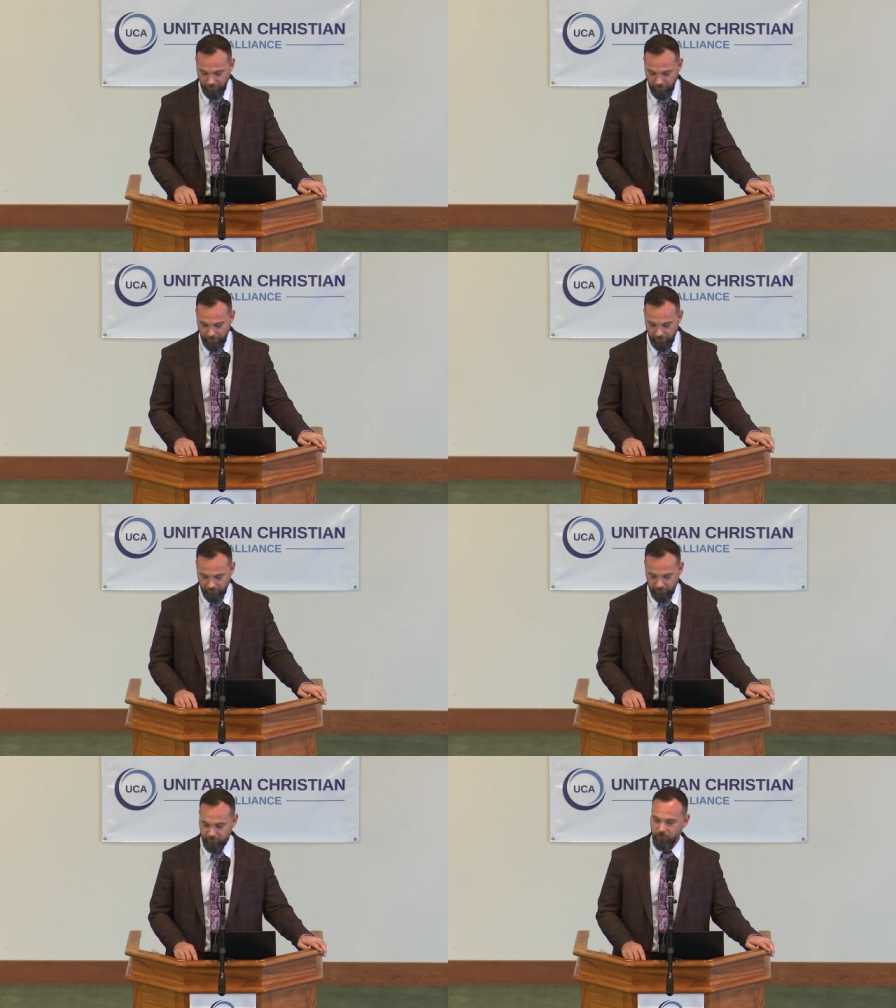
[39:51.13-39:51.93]

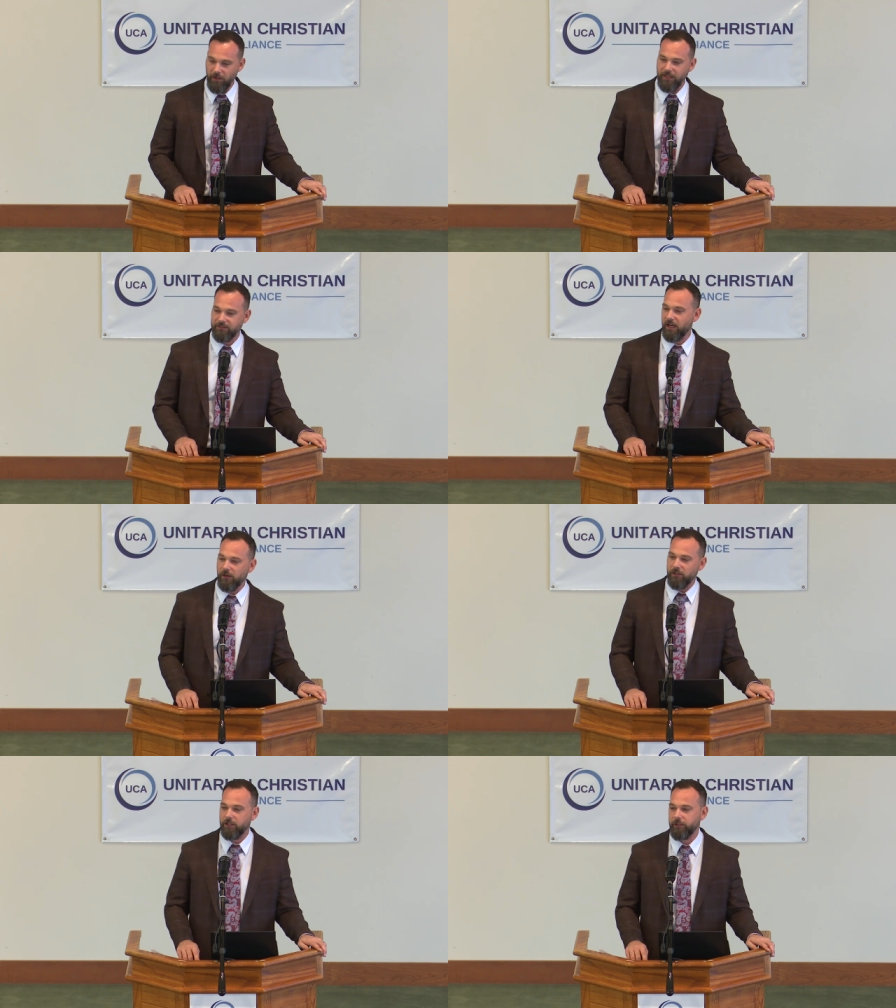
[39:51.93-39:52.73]
and they're not
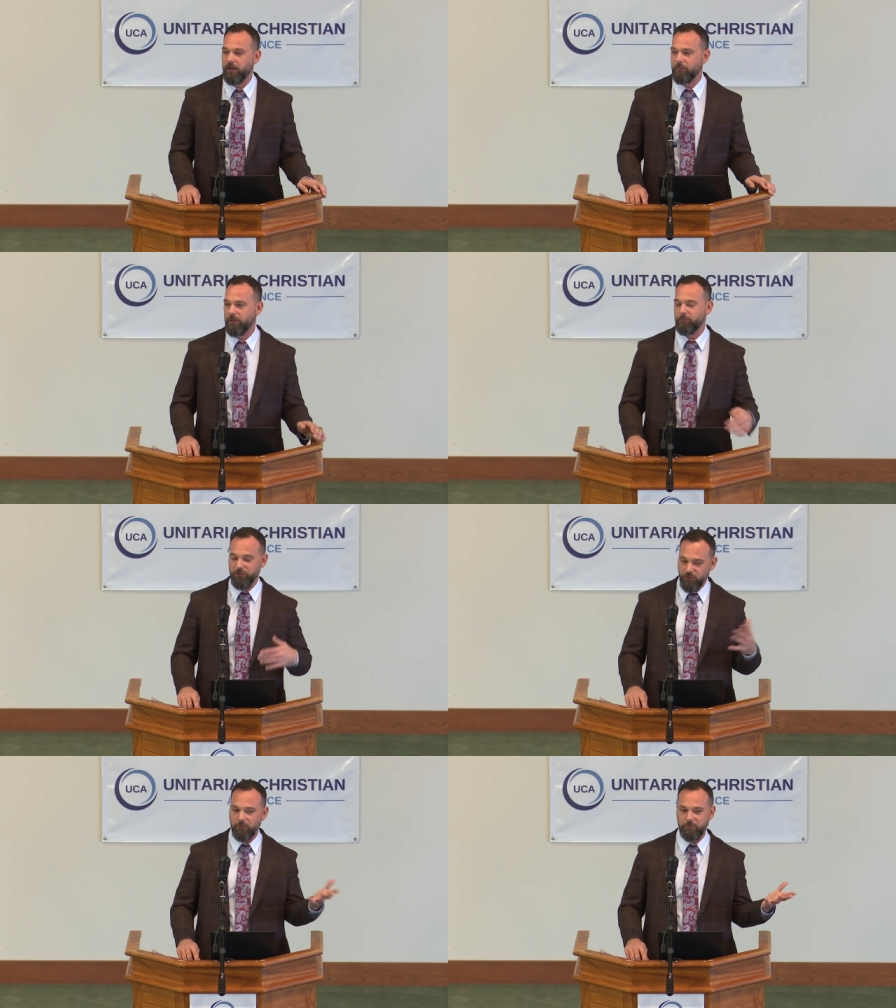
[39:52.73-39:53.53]
entirely clear on it, but
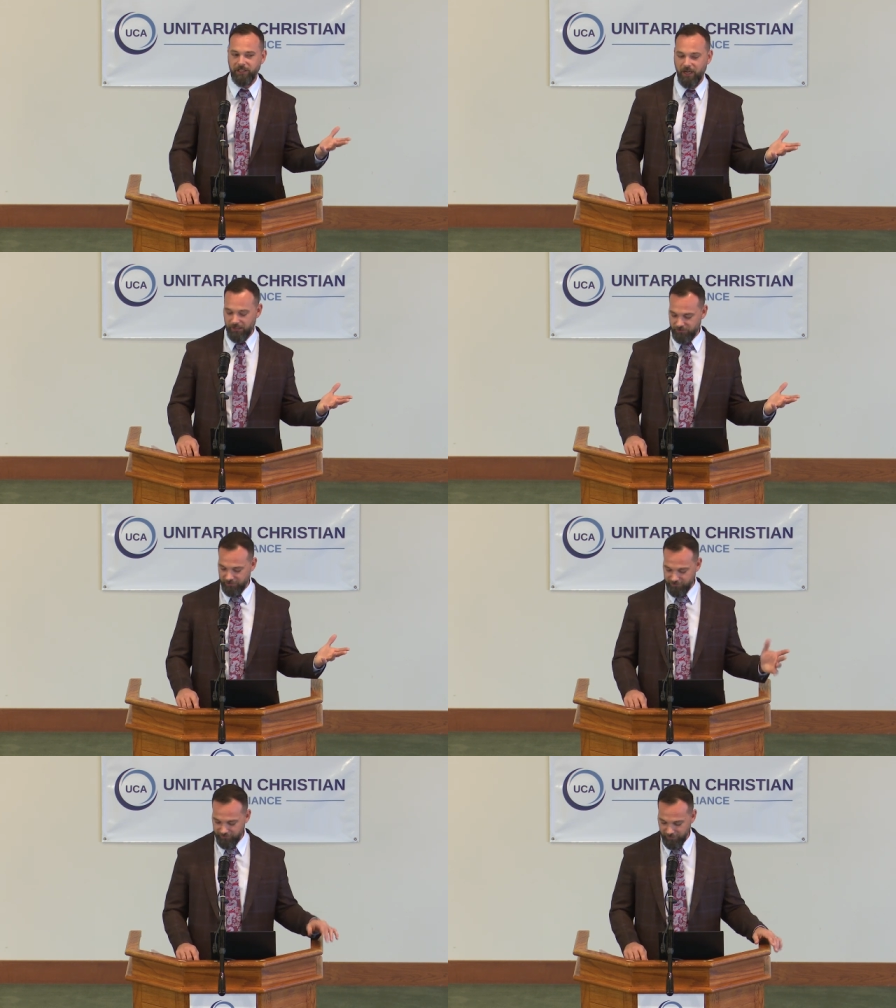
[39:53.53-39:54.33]
presumably
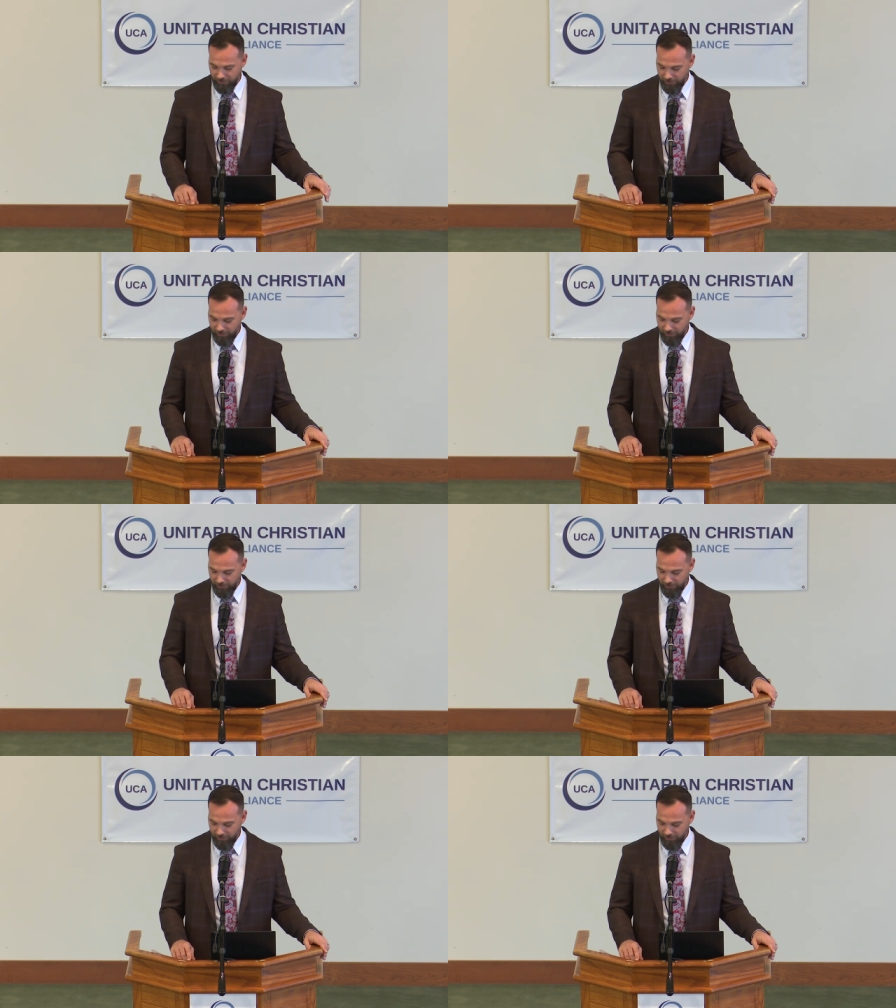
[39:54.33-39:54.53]
conscious